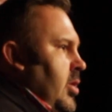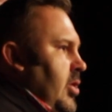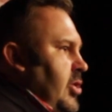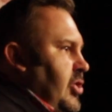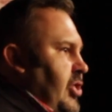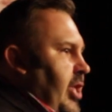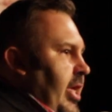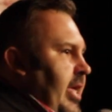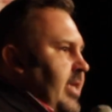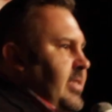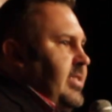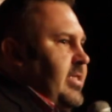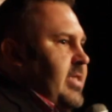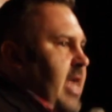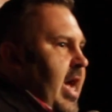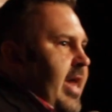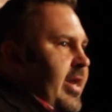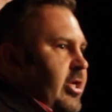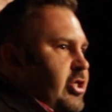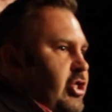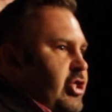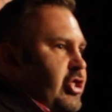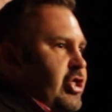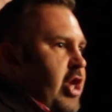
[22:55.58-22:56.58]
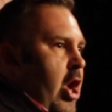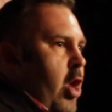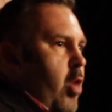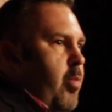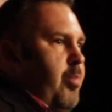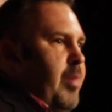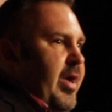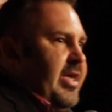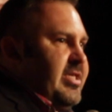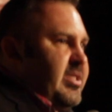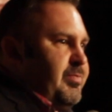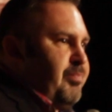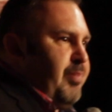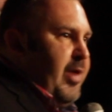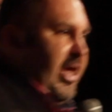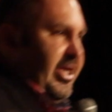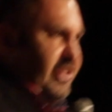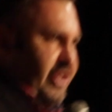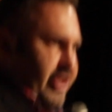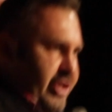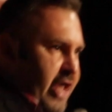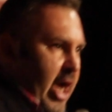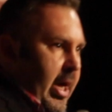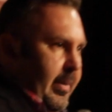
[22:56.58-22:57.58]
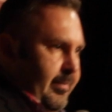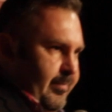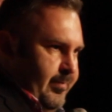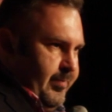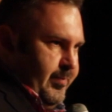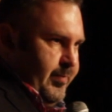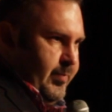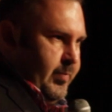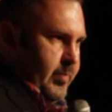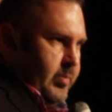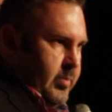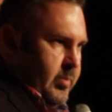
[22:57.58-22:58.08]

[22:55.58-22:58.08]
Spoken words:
is the inside of Showbiz Pizza.